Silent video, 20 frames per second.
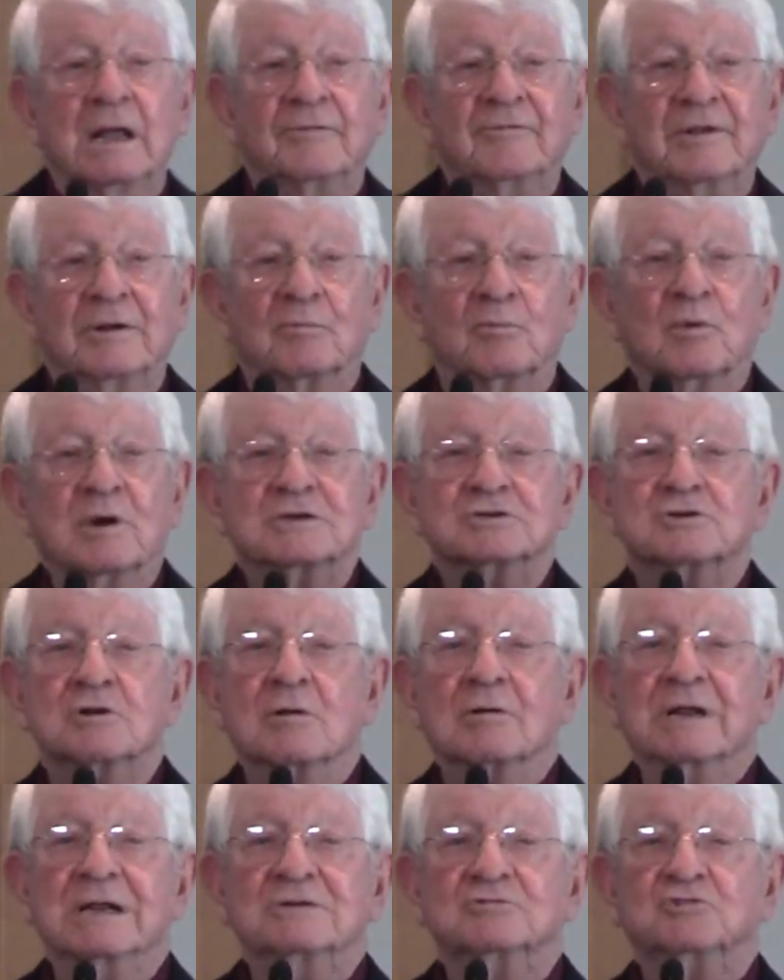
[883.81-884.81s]
The
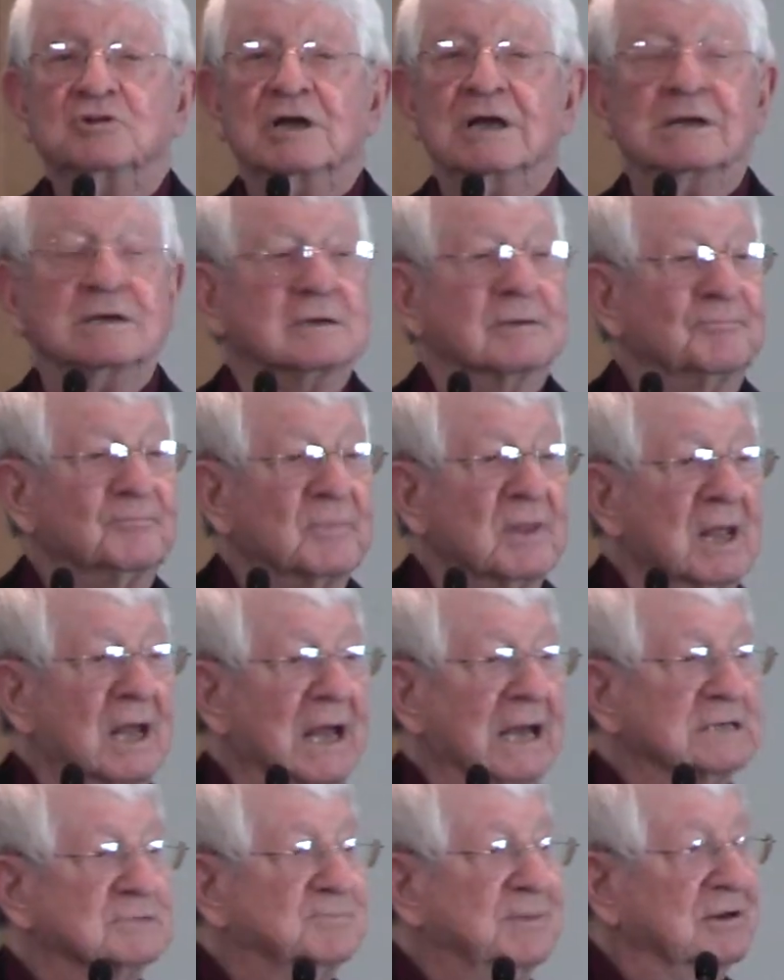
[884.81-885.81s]
original intent
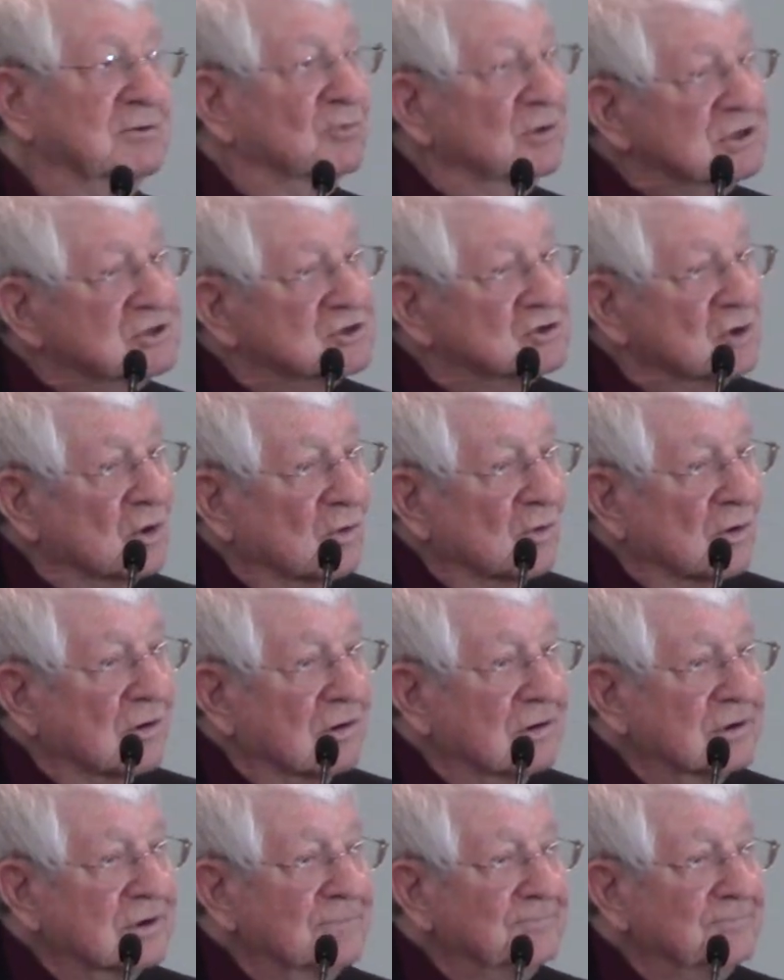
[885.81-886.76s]
has been restored.